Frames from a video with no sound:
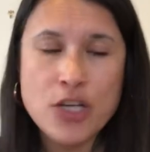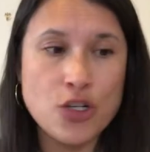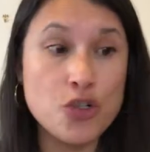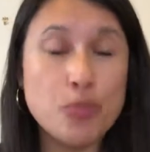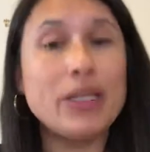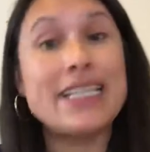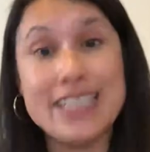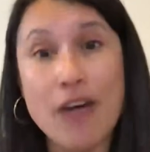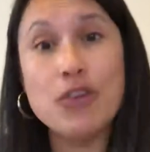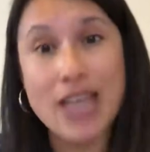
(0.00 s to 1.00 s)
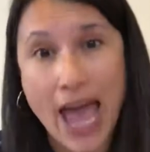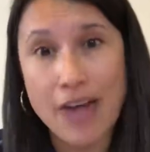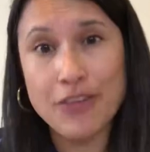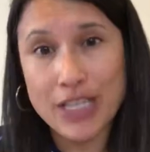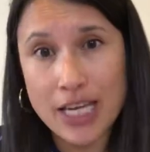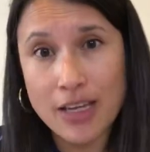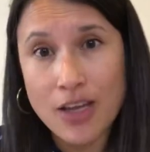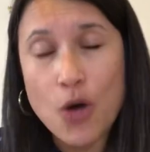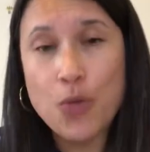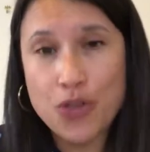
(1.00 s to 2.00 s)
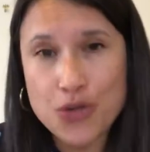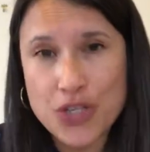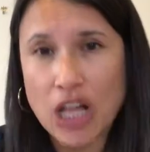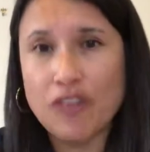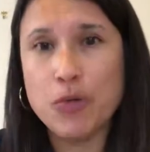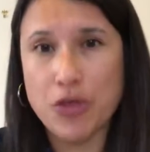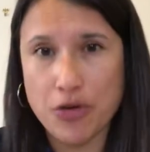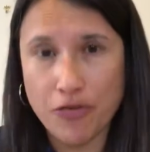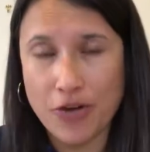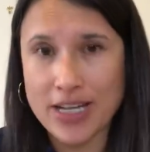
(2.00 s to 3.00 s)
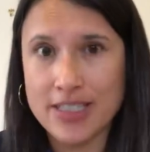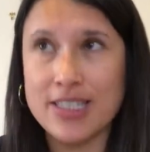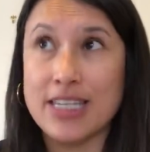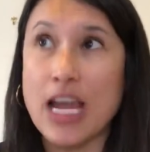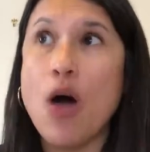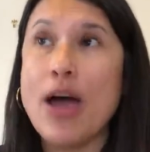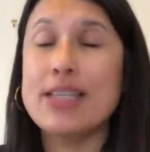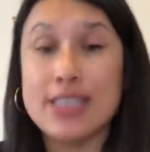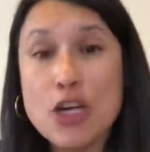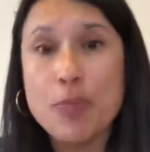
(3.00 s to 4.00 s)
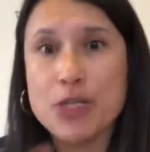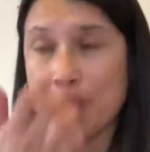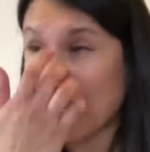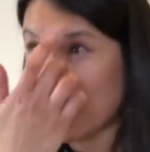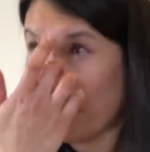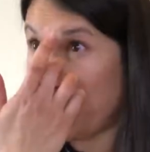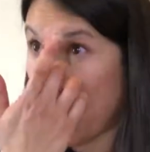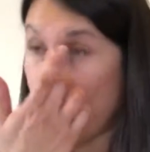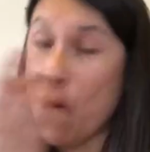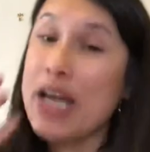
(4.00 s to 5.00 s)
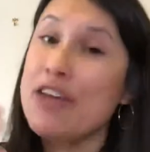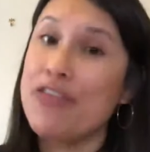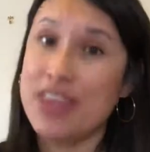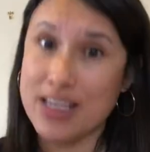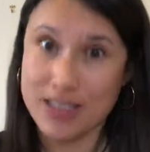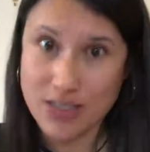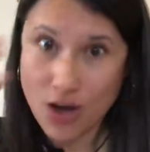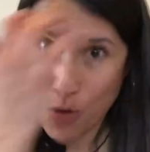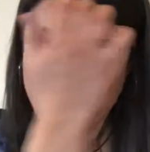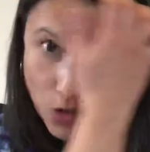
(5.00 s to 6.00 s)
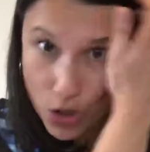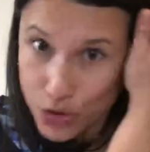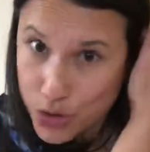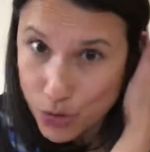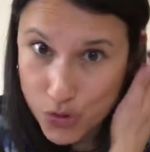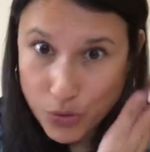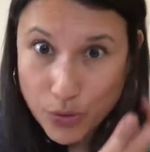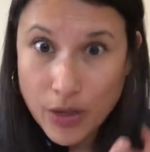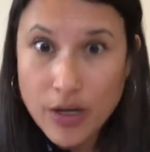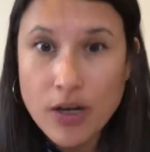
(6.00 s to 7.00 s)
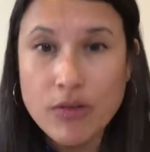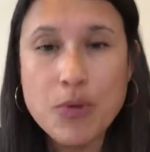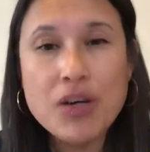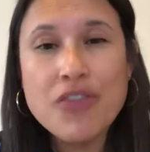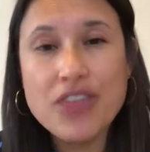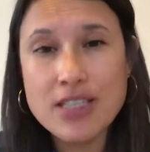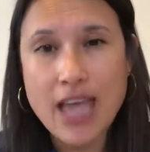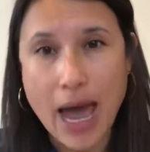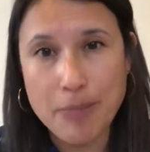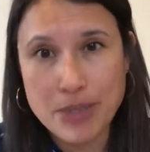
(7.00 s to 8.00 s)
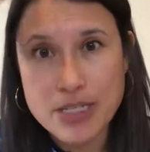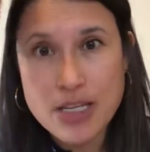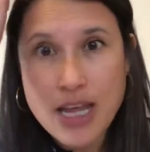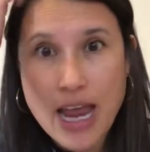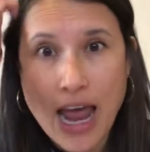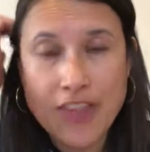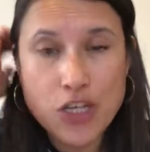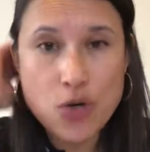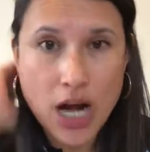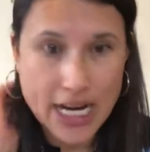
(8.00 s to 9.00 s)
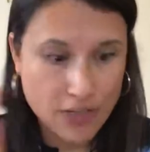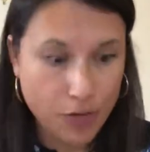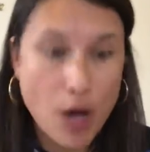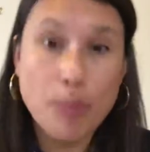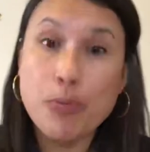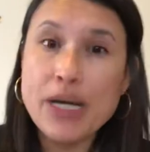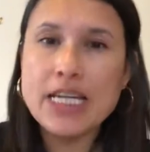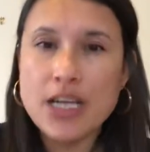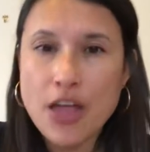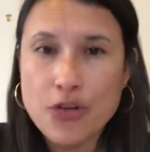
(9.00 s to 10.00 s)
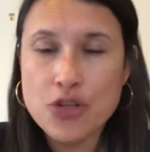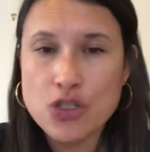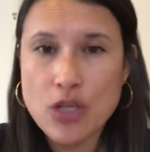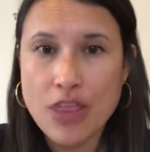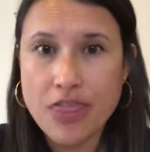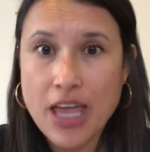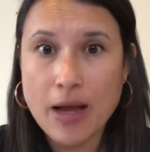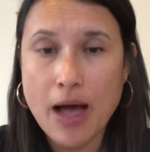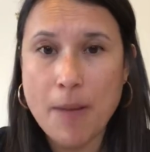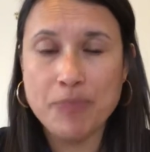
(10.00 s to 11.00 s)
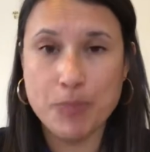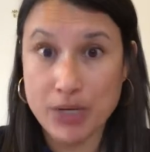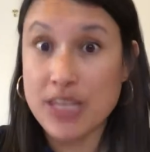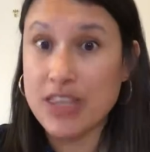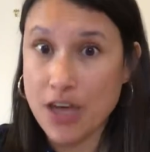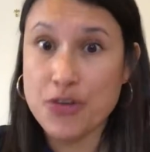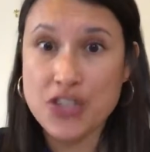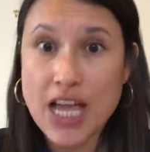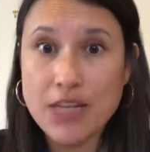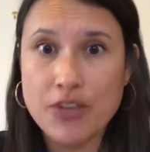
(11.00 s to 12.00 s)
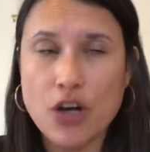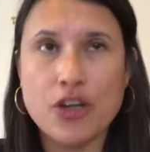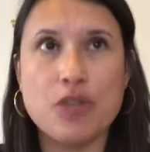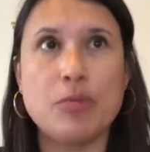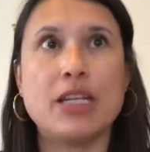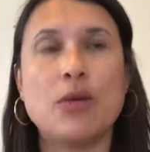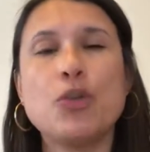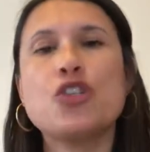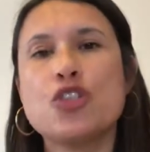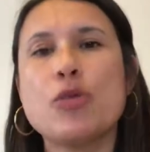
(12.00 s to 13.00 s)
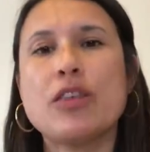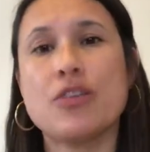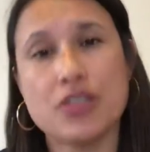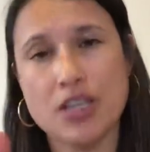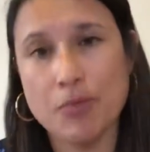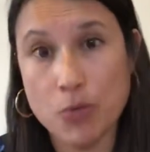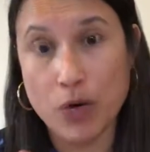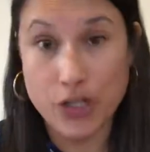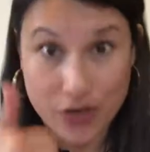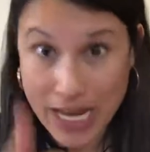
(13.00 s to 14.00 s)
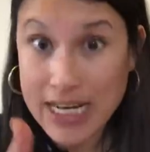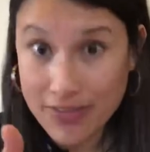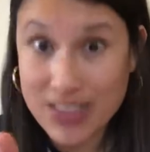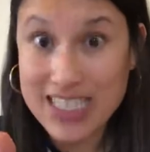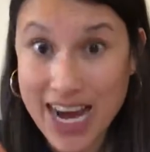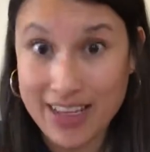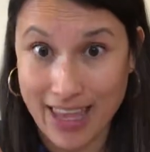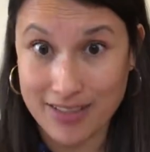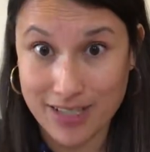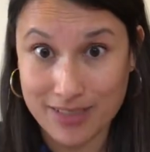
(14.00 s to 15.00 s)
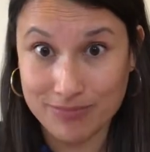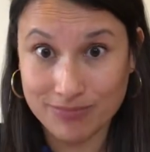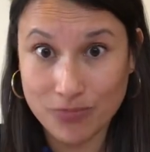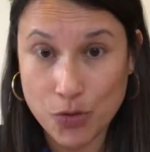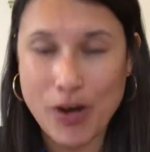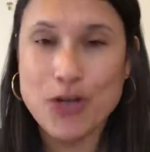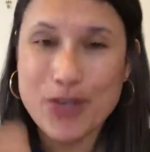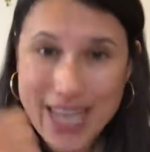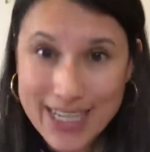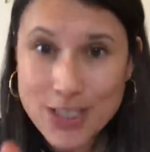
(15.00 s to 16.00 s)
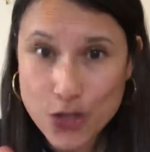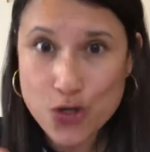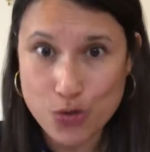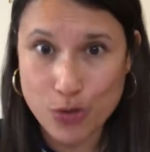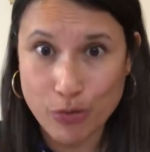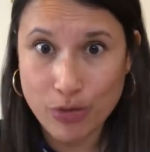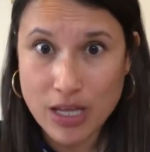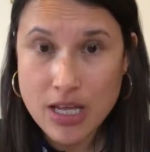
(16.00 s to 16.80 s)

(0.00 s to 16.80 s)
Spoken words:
Don't you play devil's advocate with yourself or with your friends and say, oh, I see your perspective, but what if this was also true, right? What if this happened? And then you kind of bring in another thing, bring in the other side of the argument. And what you're doing there is, number 1, you're getting at the dialectic, right? You're getting to the truth.